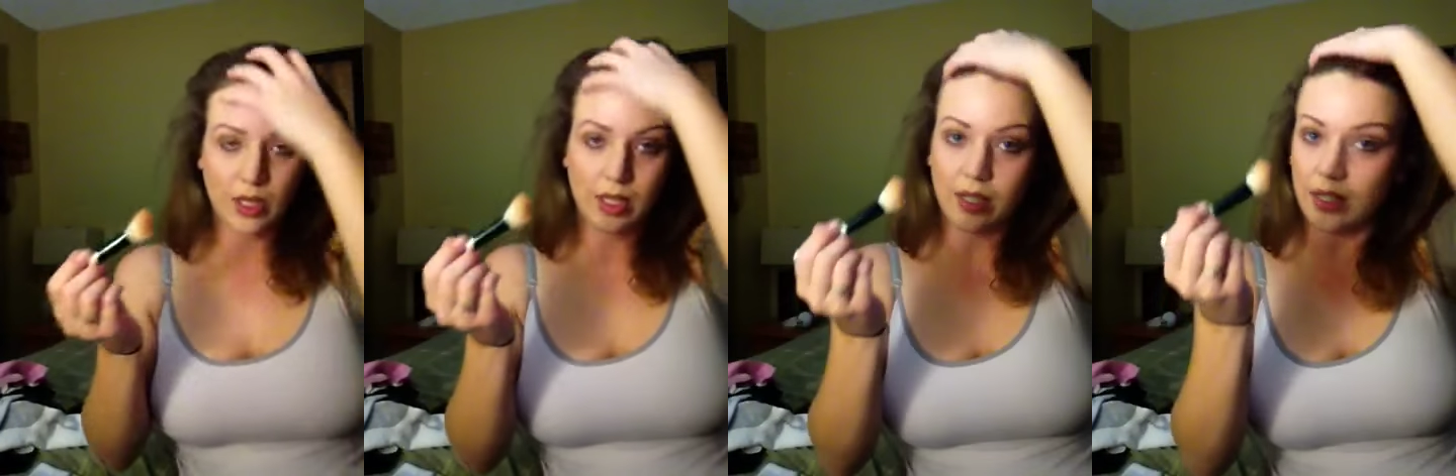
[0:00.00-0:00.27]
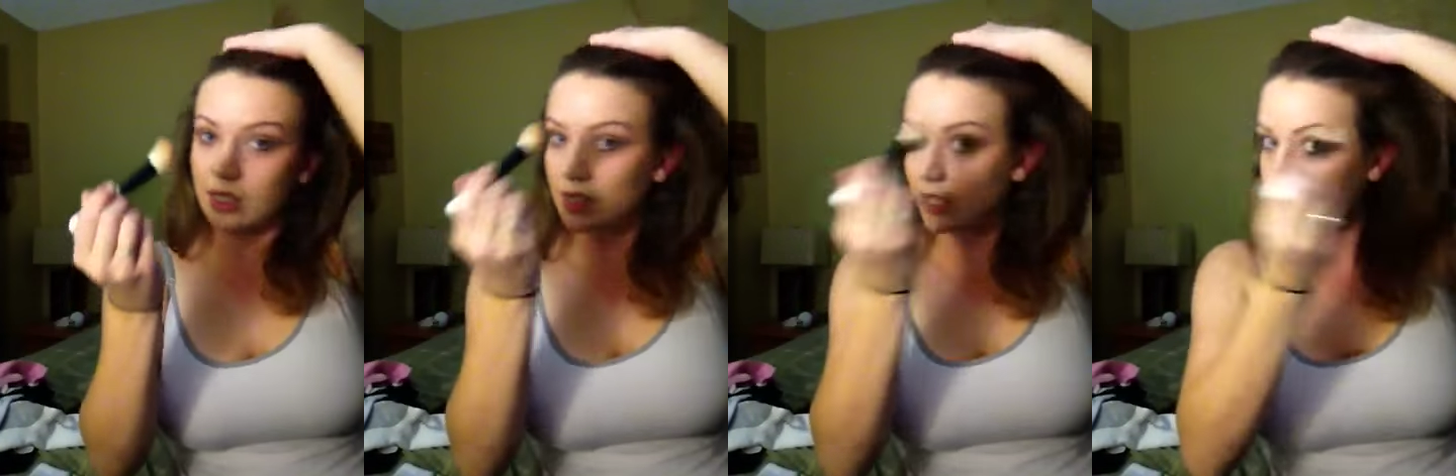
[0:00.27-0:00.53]

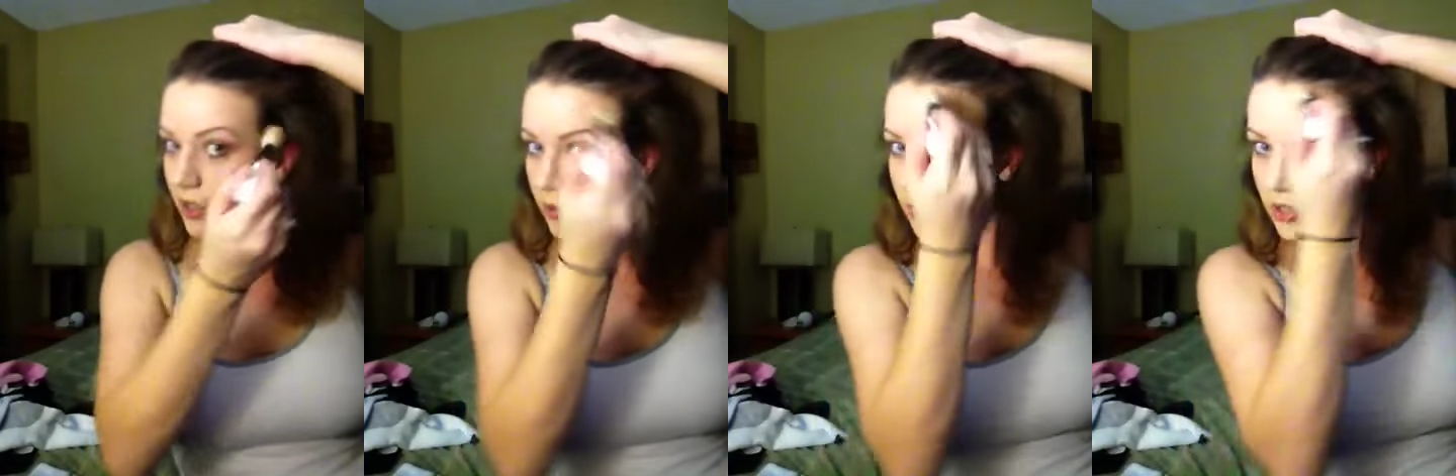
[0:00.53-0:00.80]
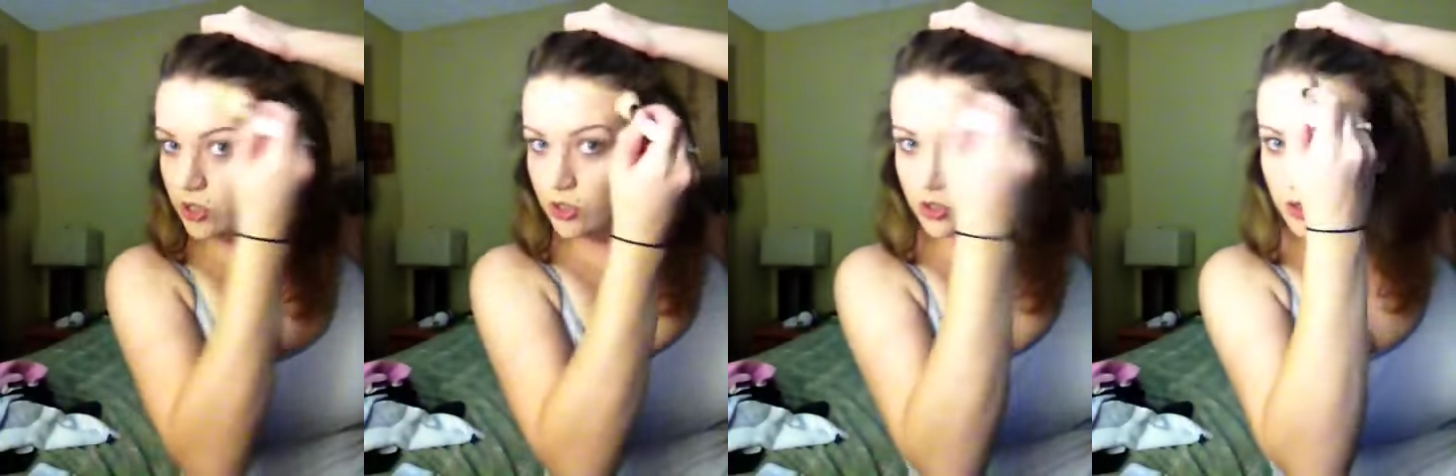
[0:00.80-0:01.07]
Okay, and then I
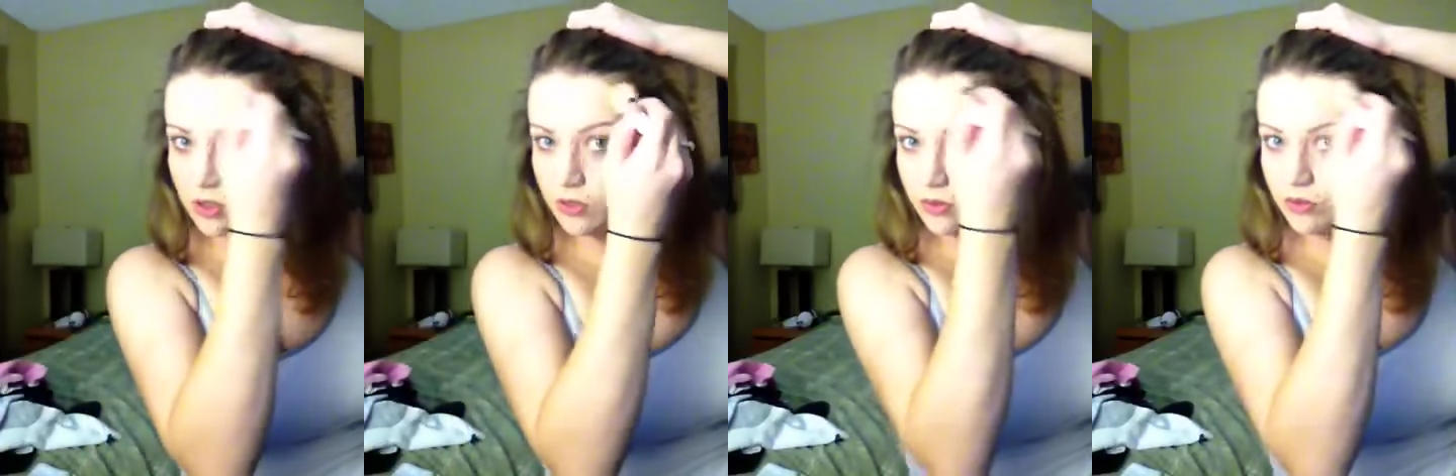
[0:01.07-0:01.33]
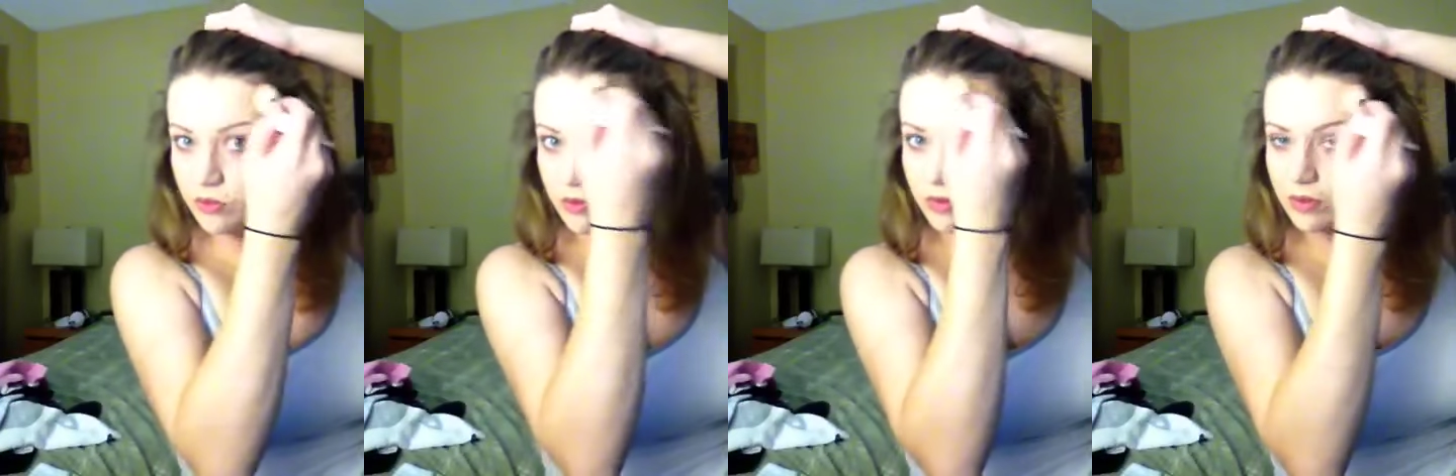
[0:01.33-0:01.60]
always just do the
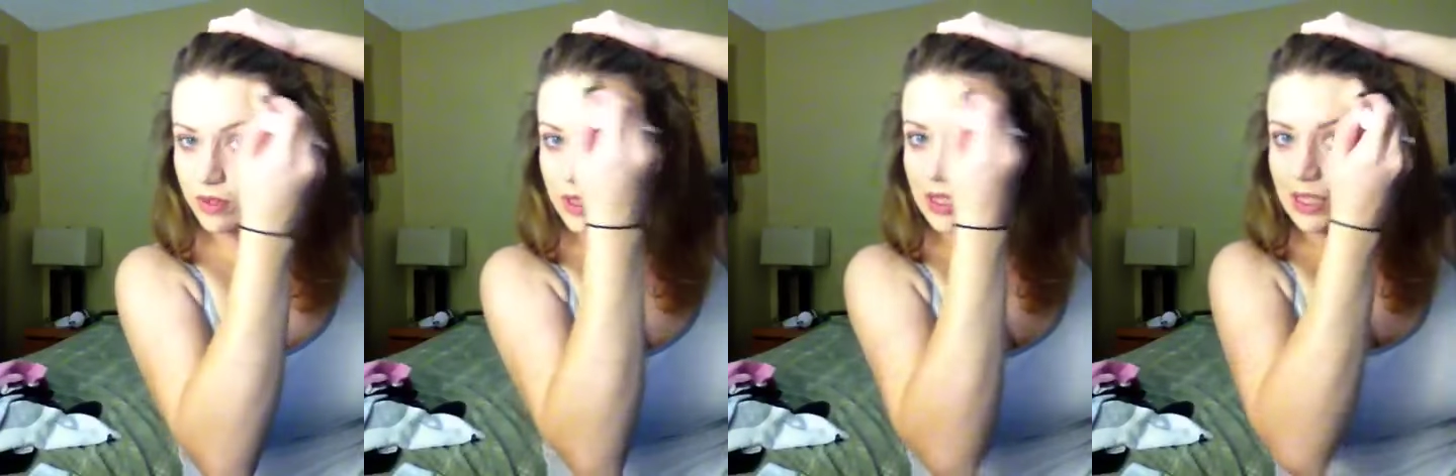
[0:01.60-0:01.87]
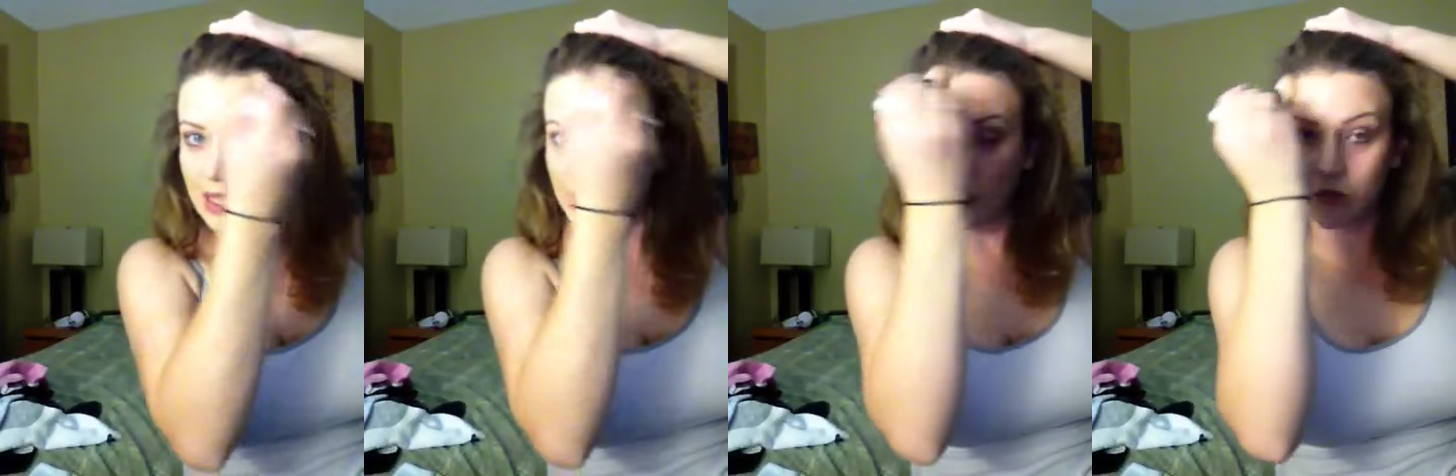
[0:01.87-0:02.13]

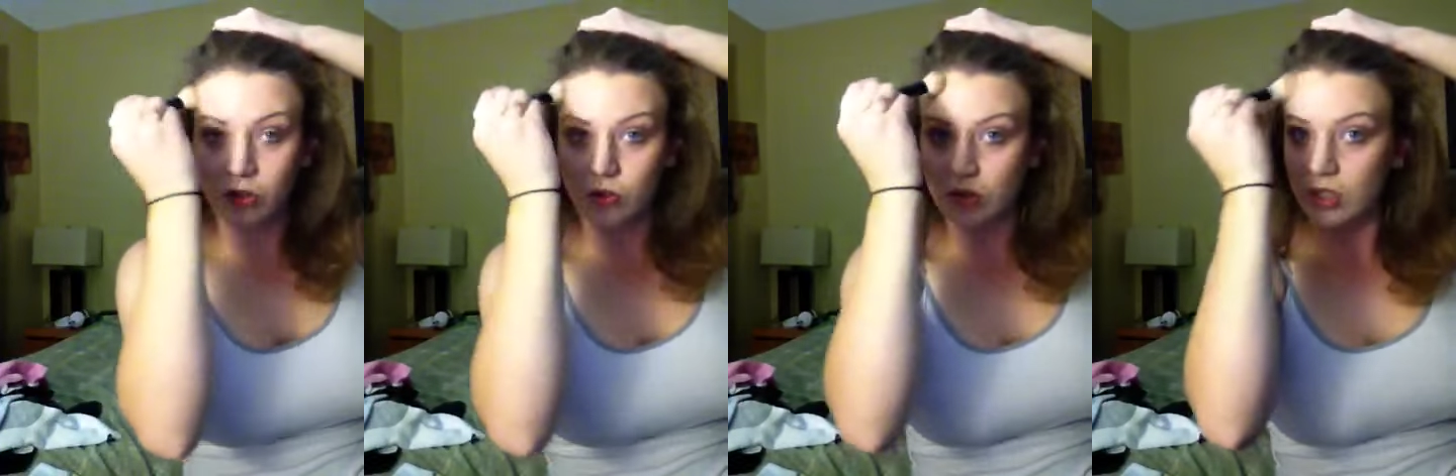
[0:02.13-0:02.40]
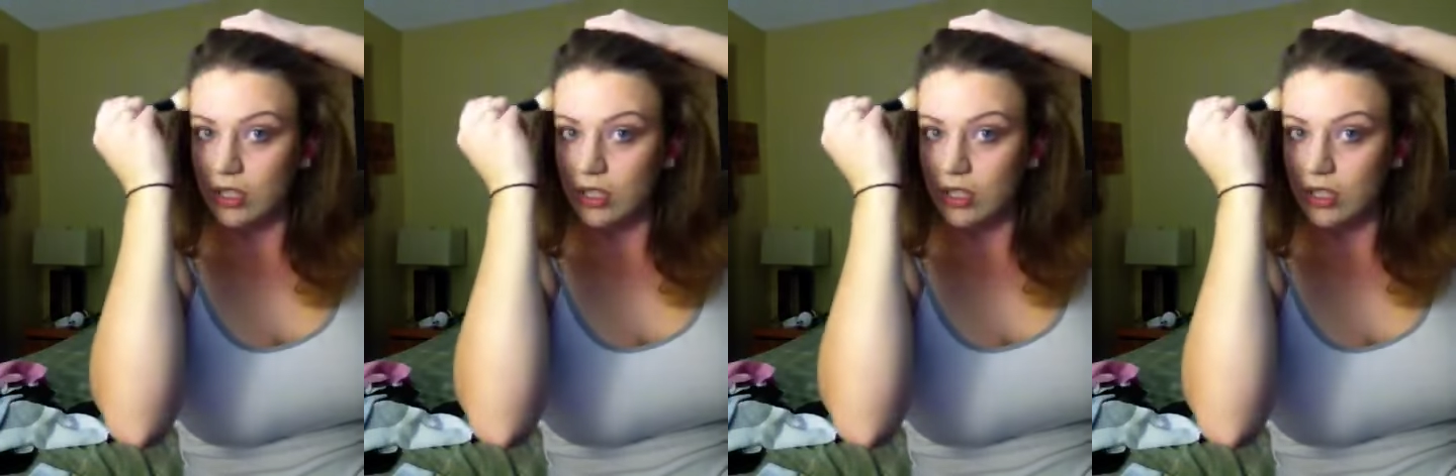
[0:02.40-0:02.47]
leftover